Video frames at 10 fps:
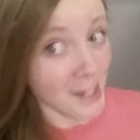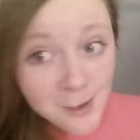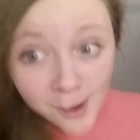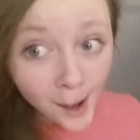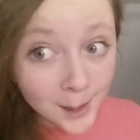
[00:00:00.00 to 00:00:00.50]
day
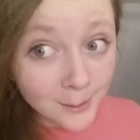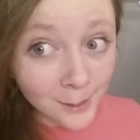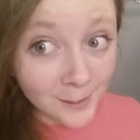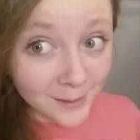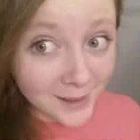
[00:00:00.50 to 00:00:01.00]
one
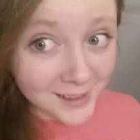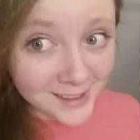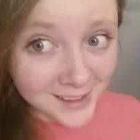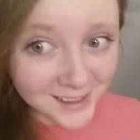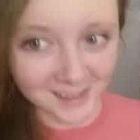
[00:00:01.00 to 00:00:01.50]
quote
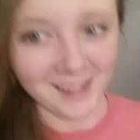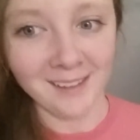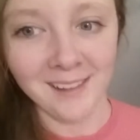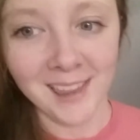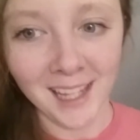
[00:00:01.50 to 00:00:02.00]
cleanser and I
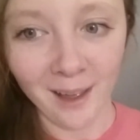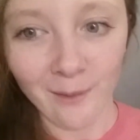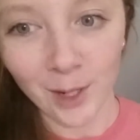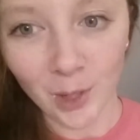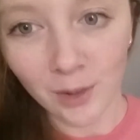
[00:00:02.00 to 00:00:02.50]
don't think I
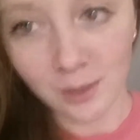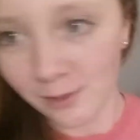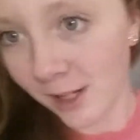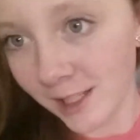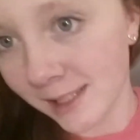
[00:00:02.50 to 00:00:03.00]
want to go in
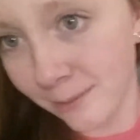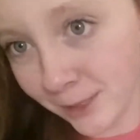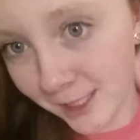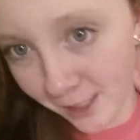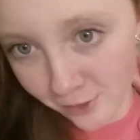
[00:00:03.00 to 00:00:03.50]
wearing a
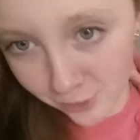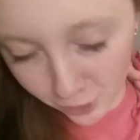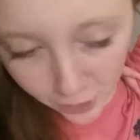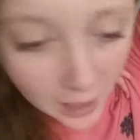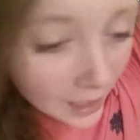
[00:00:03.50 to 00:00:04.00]
Simply Seven
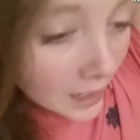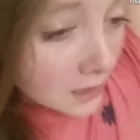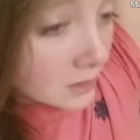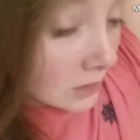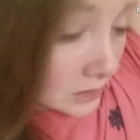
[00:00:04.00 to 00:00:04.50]
shirt.
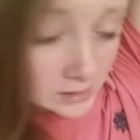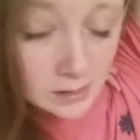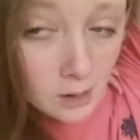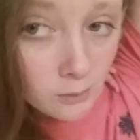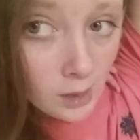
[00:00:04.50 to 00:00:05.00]
I know this is
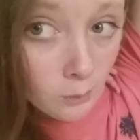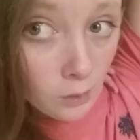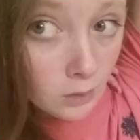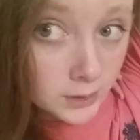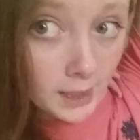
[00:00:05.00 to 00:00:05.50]
not what I
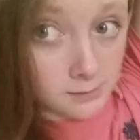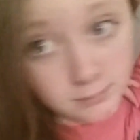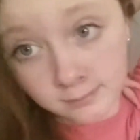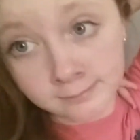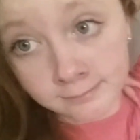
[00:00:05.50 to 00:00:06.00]
wore all day.
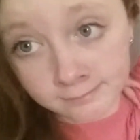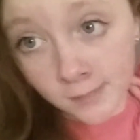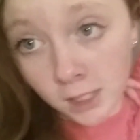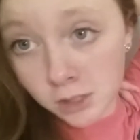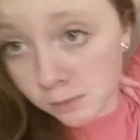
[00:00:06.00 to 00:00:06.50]

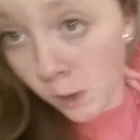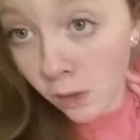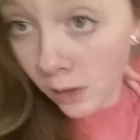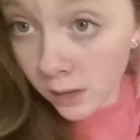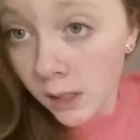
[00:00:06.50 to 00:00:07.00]
I just put
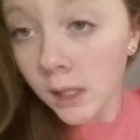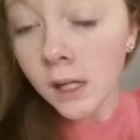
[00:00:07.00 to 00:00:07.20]
it on